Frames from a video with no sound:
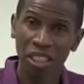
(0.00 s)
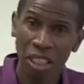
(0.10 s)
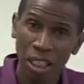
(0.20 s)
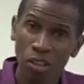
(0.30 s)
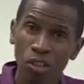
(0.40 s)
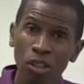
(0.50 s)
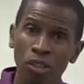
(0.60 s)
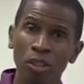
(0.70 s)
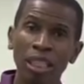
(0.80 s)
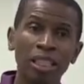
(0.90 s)
the colors,
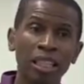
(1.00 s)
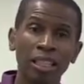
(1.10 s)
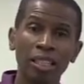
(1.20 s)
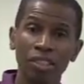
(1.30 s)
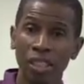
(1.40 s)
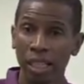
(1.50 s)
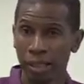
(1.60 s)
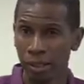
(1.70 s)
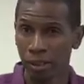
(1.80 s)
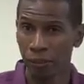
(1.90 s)
you're getting that
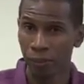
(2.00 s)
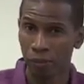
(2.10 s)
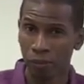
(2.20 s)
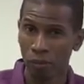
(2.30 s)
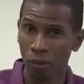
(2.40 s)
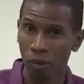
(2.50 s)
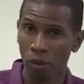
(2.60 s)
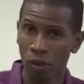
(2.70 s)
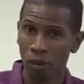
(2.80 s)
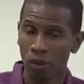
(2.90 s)
insight.
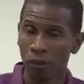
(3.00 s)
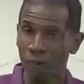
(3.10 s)
The